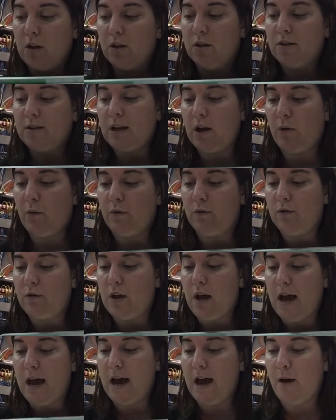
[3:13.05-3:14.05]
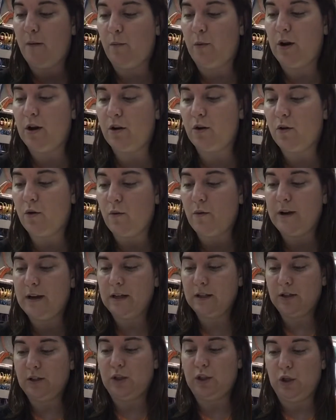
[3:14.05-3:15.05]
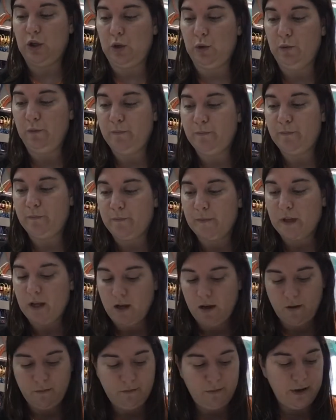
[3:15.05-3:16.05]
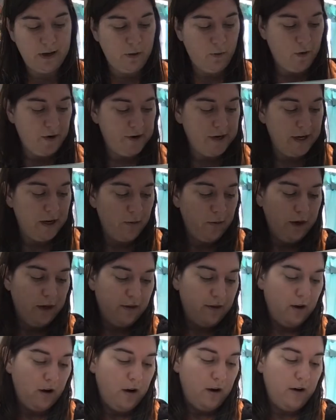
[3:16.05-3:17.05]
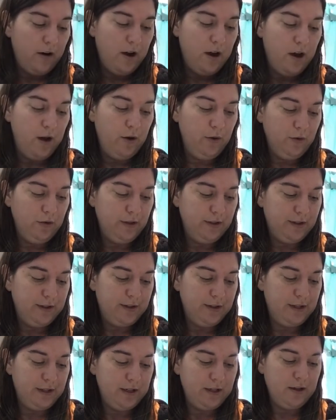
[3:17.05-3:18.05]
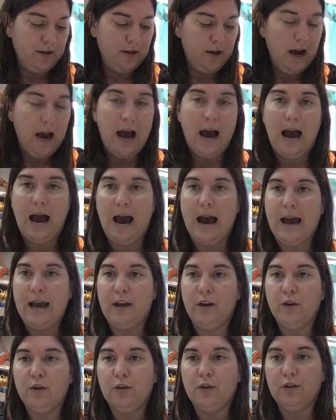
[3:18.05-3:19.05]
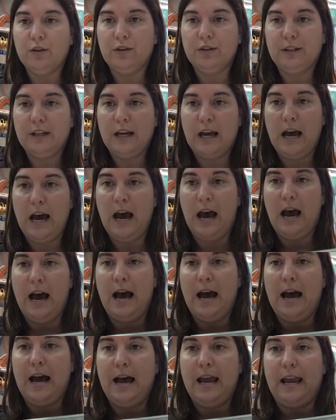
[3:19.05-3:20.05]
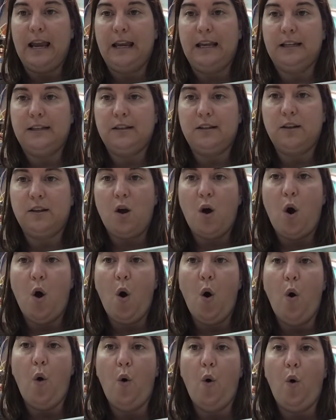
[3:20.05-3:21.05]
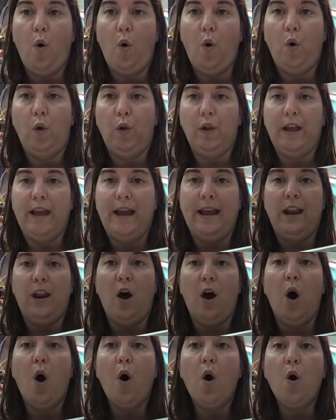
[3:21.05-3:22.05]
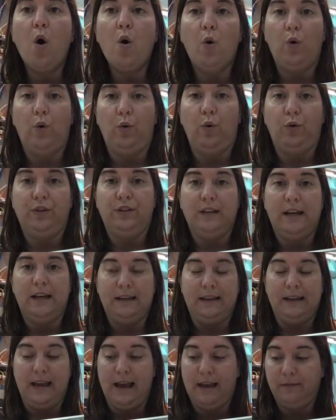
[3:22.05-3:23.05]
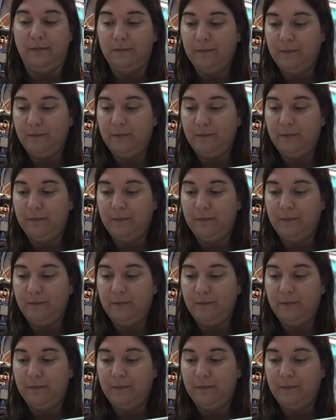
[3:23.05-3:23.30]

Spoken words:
So, we are going to be working with our ost, ild, eind, ol, and old again.